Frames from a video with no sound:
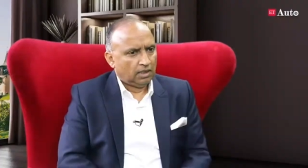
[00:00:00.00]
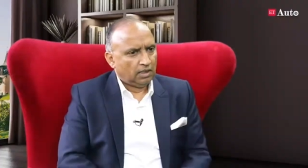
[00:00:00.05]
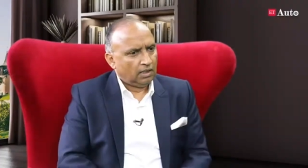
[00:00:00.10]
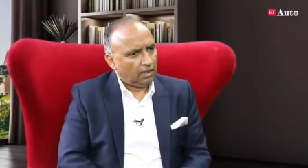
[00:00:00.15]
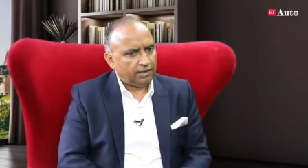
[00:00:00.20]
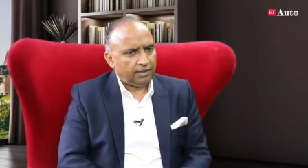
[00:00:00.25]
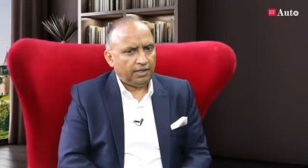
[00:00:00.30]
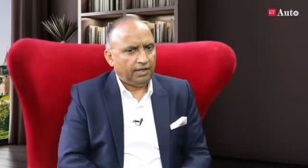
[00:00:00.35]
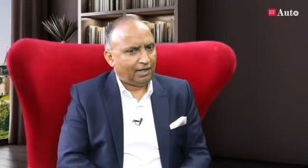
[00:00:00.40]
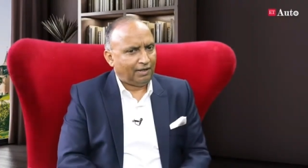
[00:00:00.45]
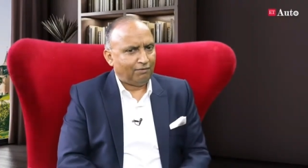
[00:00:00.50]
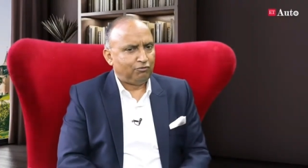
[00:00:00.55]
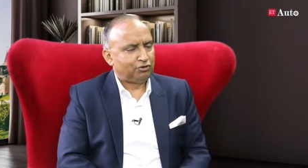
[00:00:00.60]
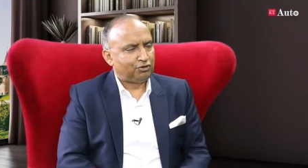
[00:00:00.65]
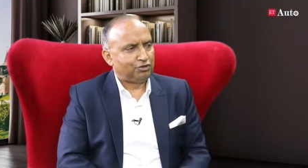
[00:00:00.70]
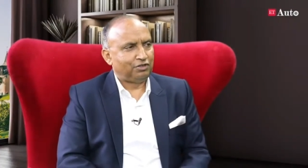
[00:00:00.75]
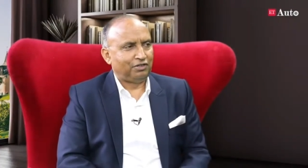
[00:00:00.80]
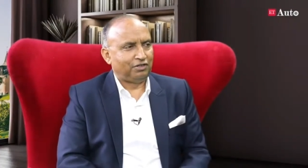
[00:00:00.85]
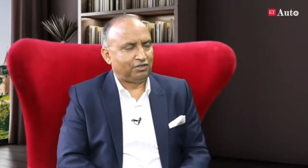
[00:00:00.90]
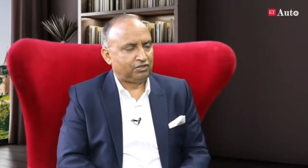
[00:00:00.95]
Again, I would
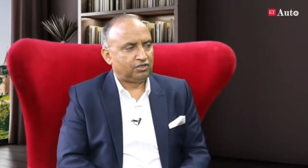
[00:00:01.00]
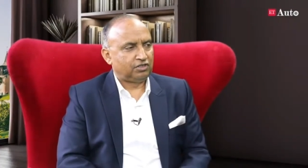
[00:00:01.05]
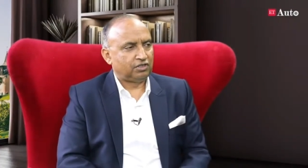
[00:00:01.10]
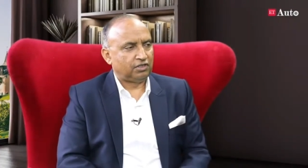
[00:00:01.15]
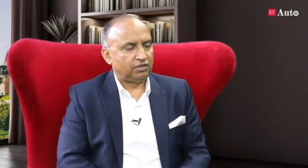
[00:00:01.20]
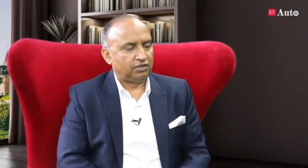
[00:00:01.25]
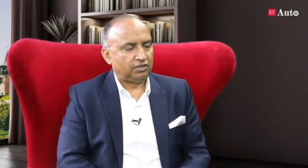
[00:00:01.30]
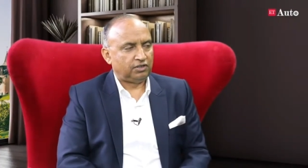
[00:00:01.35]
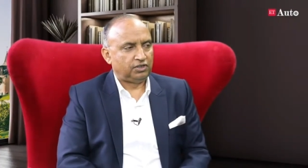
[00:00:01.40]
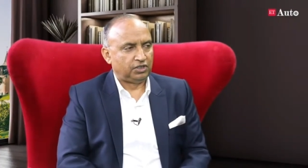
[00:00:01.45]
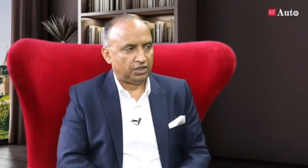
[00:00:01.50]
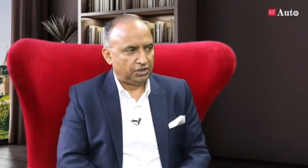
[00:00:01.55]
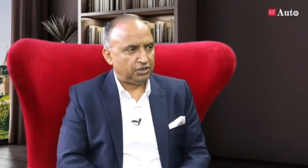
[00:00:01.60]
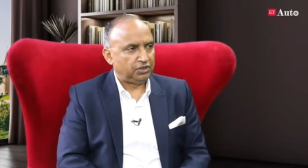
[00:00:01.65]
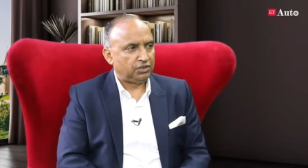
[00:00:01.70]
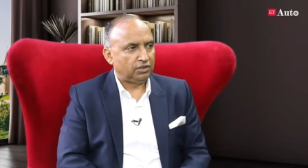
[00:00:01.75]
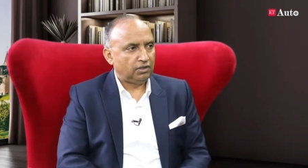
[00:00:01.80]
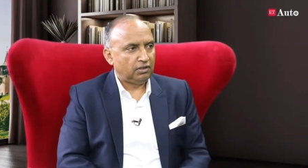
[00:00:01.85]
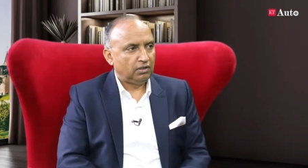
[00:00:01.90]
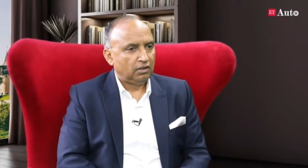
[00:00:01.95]
say it's
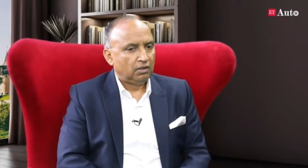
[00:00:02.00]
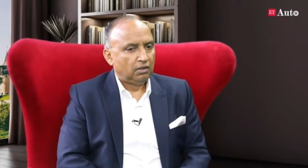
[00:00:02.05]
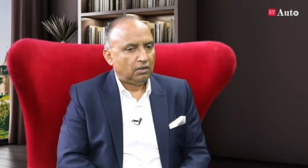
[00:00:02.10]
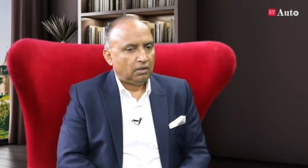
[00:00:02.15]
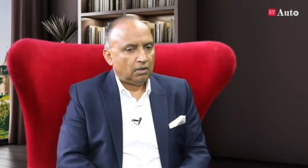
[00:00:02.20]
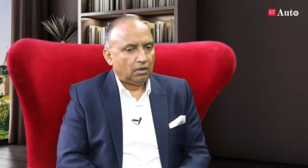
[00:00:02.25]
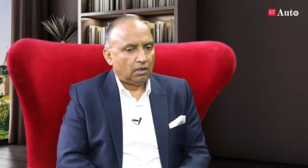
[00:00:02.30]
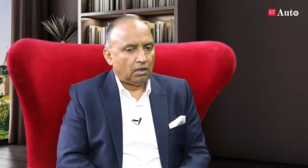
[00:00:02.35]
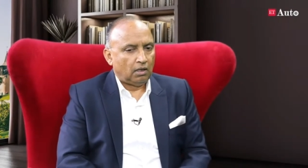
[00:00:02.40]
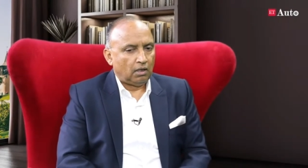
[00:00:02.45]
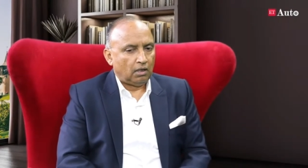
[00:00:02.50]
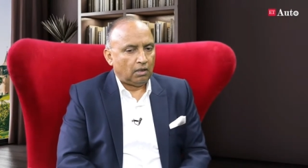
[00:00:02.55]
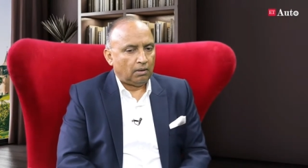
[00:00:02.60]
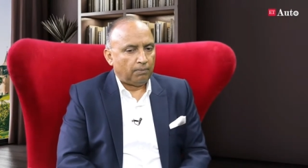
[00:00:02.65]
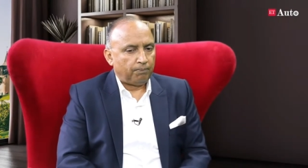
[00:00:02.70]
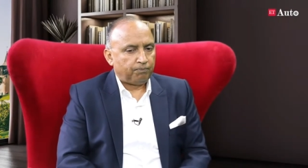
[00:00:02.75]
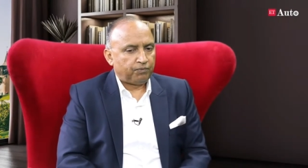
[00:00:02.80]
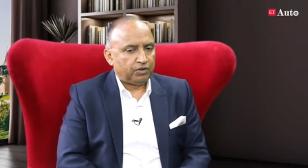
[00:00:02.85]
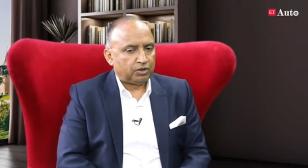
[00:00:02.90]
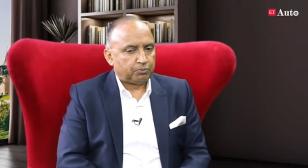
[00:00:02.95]
changing.
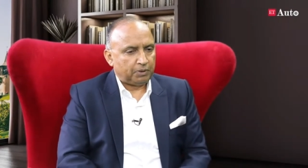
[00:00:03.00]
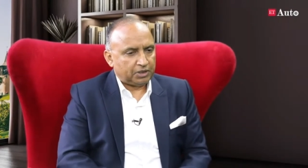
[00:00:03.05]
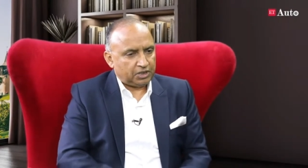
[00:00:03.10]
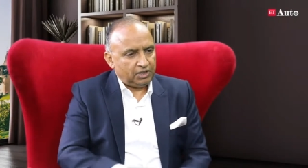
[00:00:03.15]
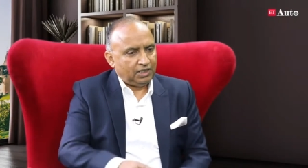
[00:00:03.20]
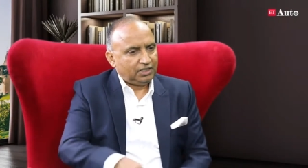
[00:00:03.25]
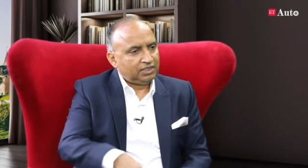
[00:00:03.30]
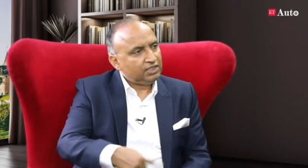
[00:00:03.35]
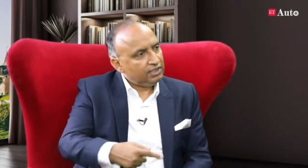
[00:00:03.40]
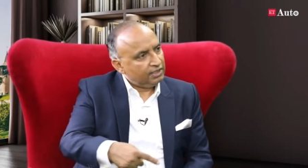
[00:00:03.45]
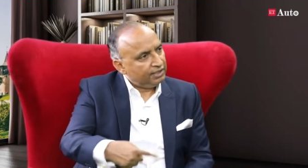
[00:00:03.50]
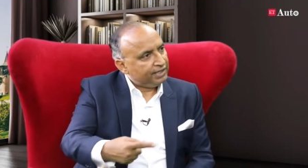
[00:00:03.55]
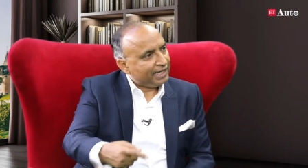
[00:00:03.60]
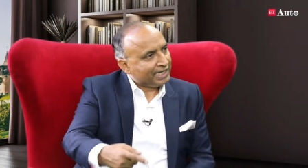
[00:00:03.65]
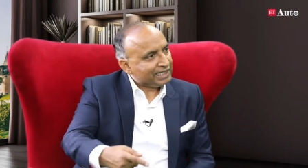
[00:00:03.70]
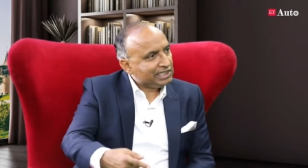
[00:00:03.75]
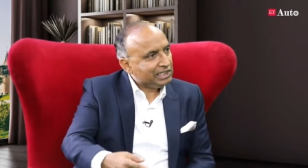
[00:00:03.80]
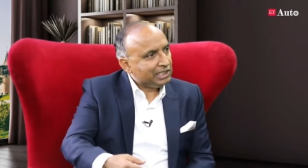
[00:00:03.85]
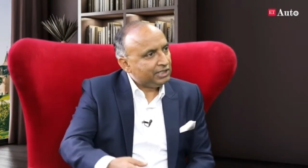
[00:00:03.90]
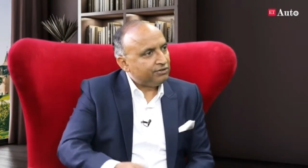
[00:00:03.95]
Especially I see the
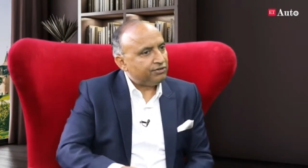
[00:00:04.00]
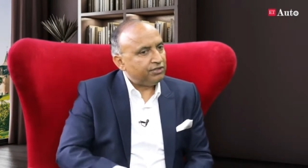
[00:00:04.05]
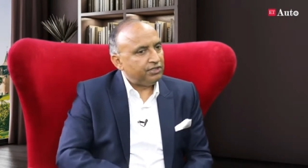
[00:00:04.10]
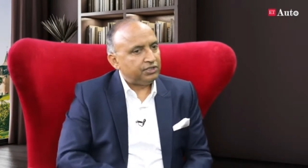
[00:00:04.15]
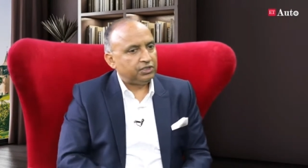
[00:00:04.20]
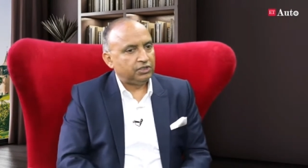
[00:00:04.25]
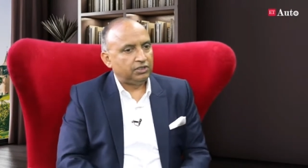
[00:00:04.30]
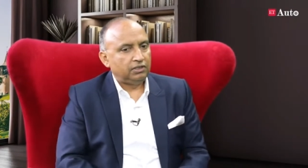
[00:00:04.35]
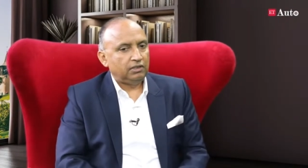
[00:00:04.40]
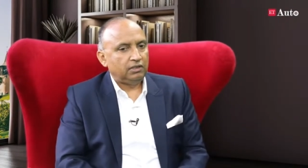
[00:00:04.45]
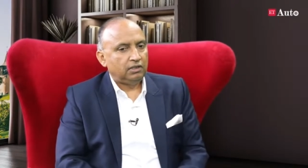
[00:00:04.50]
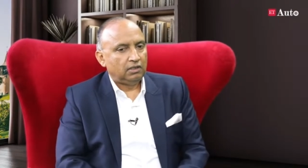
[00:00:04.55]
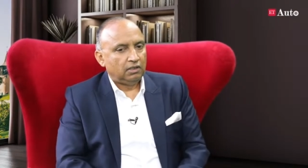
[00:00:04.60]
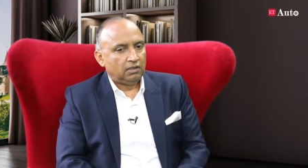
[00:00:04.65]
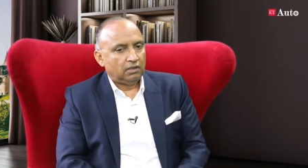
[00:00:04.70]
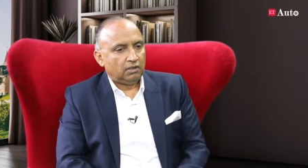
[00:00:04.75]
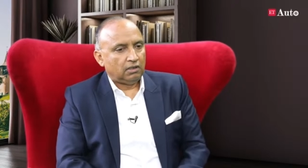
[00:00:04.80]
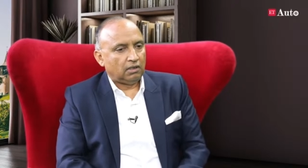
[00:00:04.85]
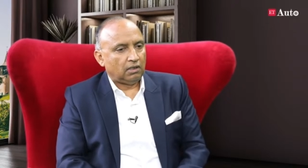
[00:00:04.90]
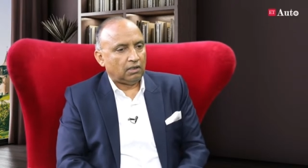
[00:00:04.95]
next generation,
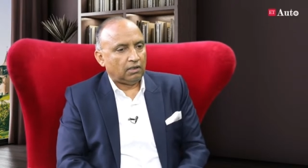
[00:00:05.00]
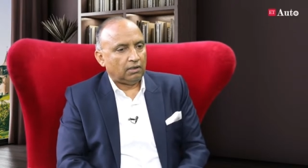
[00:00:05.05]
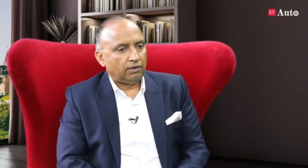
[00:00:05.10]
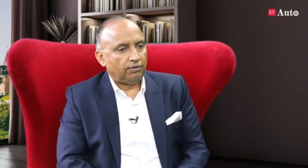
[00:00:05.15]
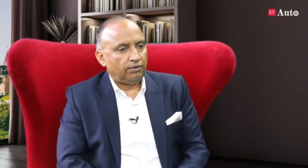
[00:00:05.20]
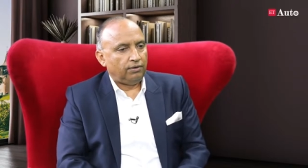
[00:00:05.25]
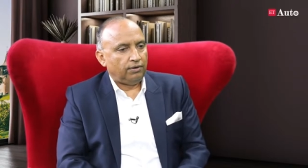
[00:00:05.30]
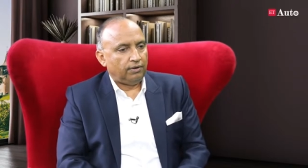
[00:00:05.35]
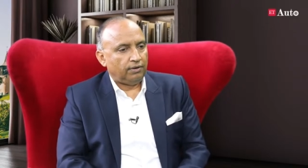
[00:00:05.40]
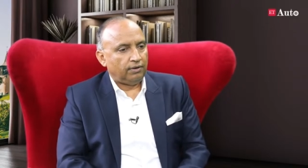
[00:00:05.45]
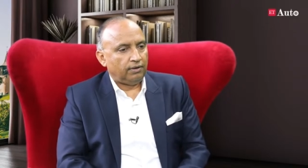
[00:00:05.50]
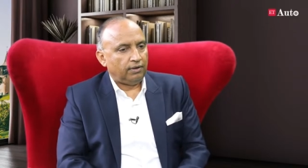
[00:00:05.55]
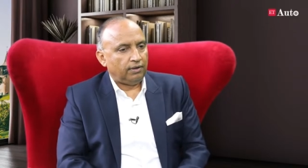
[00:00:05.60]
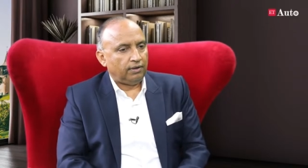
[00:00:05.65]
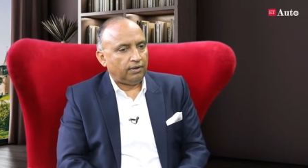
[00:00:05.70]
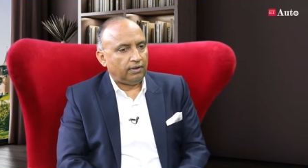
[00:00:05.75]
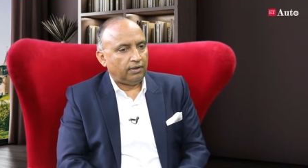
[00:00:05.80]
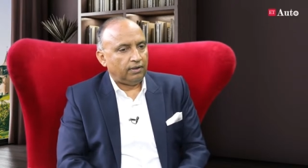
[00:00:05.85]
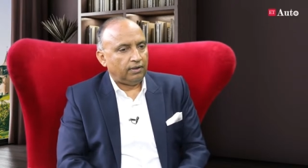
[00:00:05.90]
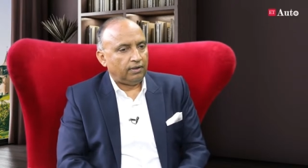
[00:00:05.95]

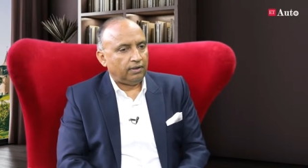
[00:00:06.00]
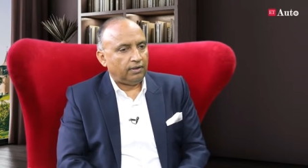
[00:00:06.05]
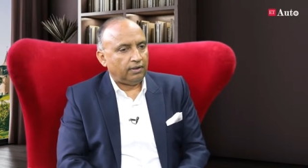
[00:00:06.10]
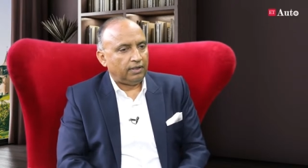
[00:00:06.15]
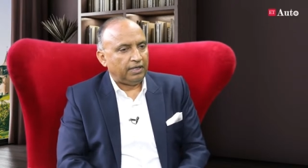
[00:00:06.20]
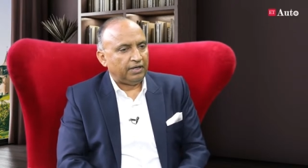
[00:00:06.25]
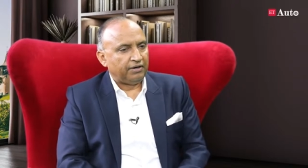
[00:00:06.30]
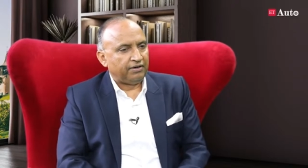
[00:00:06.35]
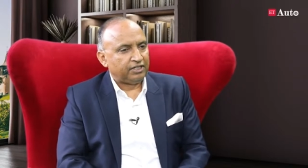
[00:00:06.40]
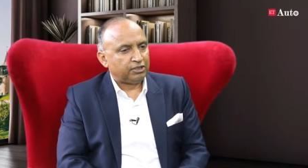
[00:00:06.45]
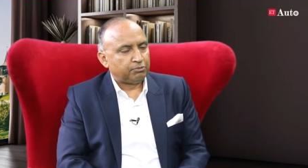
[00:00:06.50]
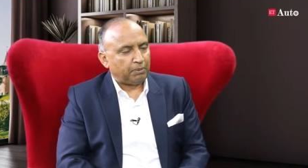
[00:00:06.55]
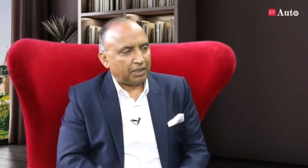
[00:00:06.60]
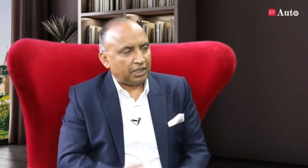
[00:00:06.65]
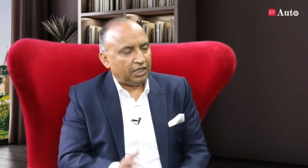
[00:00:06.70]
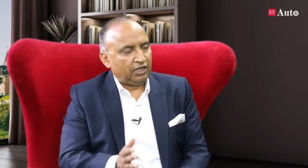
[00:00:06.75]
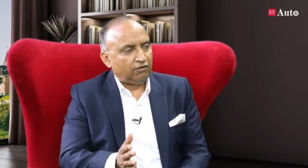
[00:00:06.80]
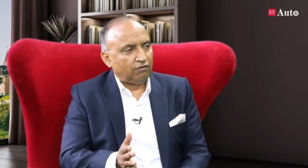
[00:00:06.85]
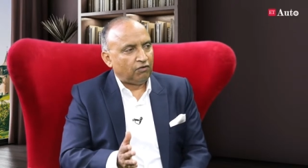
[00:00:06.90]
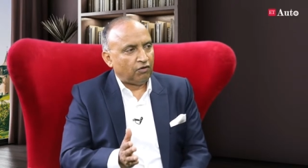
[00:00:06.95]

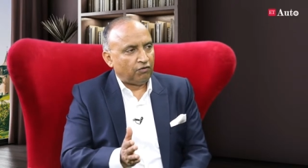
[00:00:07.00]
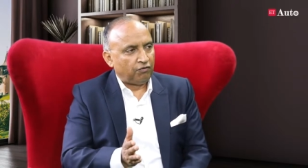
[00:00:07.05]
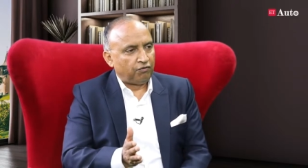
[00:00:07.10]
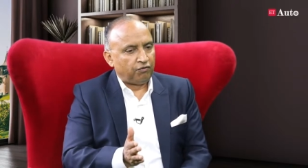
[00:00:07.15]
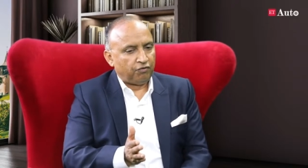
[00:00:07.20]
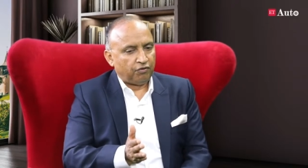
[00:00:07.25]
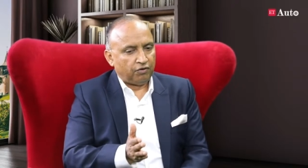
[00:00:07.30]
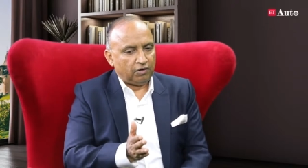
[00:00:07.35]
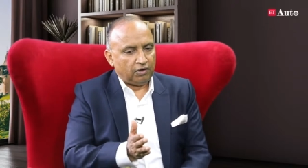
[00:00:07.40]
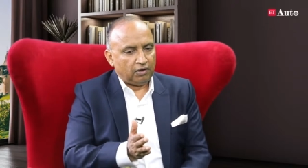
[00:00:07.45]
irrespective of